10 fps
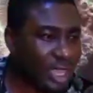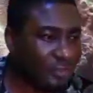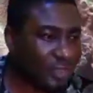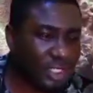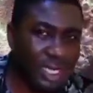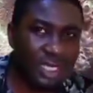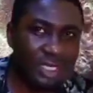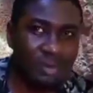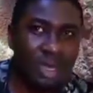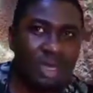facial
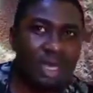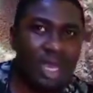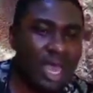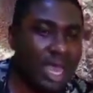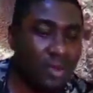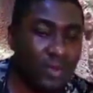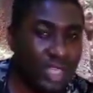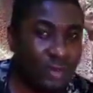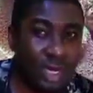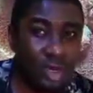edema, anywhere
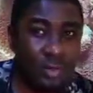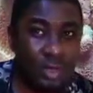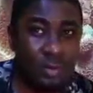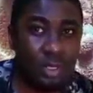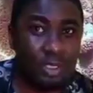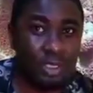swelling up in your body,